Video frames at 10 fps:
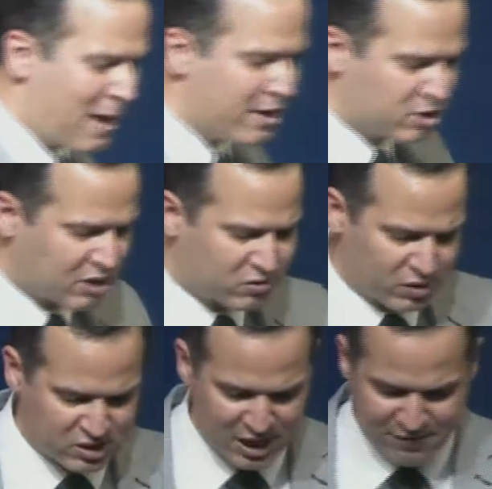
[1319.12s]
yourself to
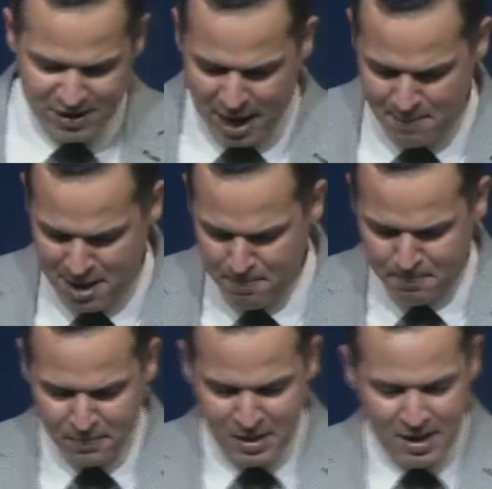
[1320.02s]
receive it. Amen.
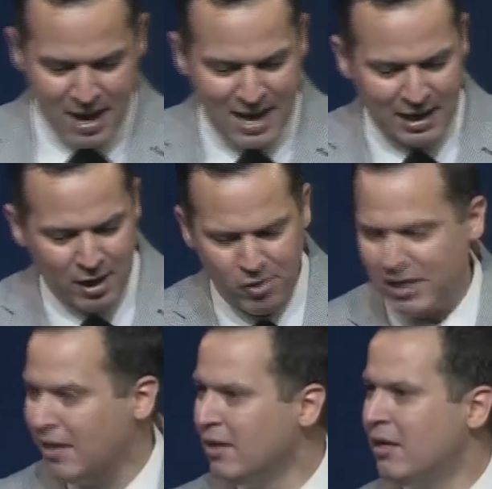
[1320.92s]

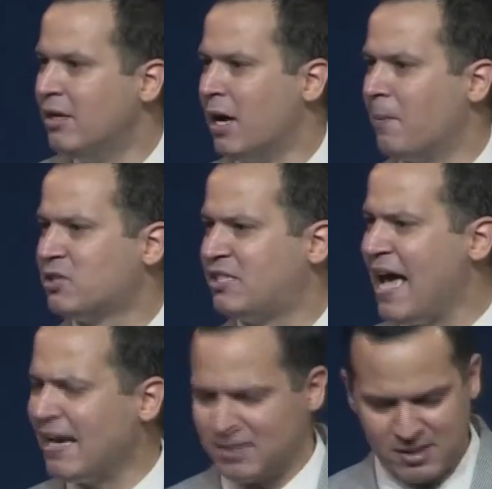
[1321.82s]
Hallelujah. Number
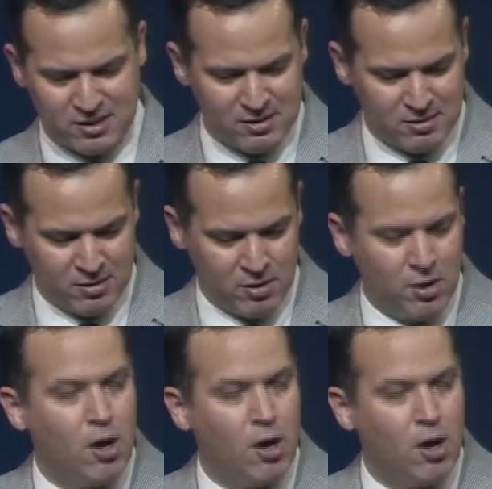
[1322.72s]
six,